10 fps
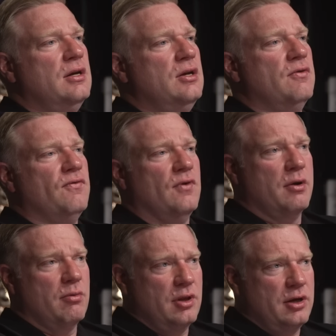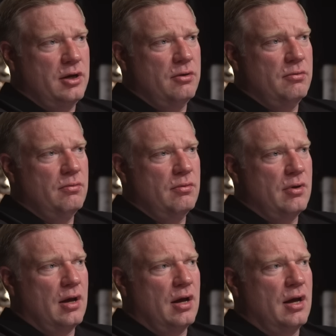you frequently do,
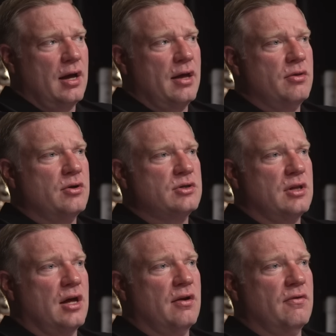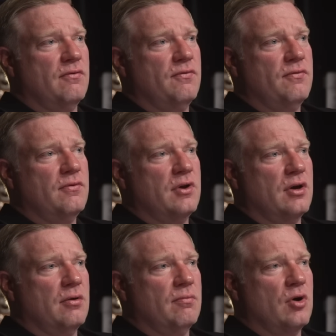uh, and there's a lot of you
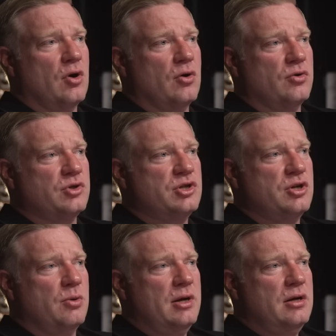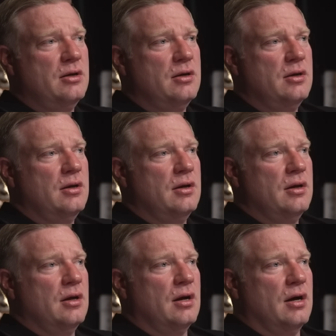know hurdles to it.
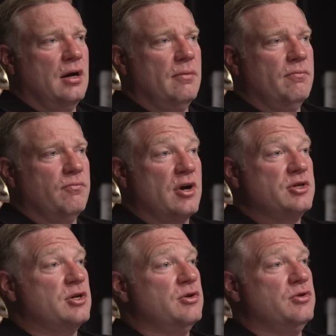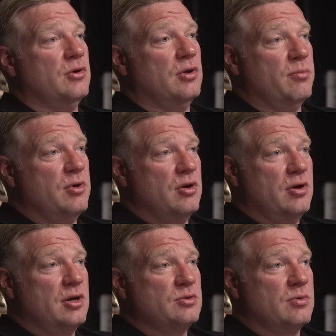Um, prosecutorial
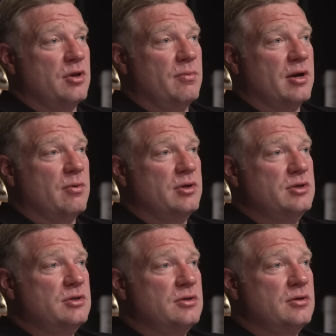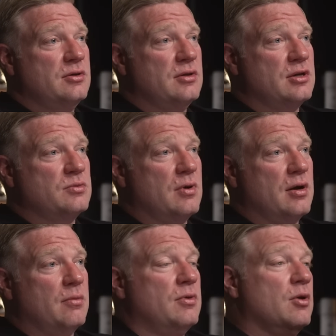immunity is one of the big ones. That's
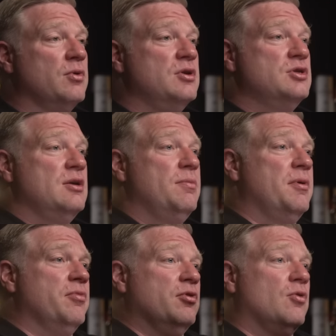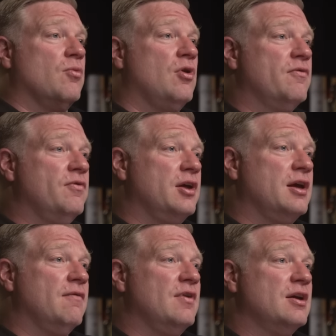why you know when you see people that are wrongfully
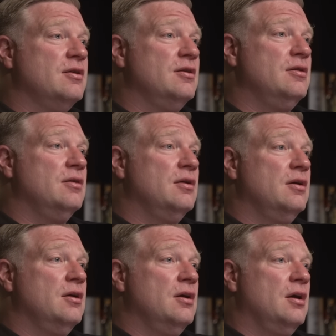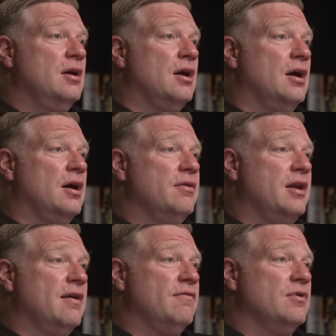convicted uh, that
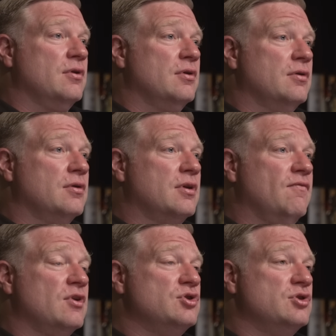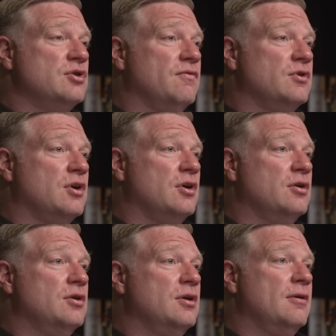have their convictions overturned,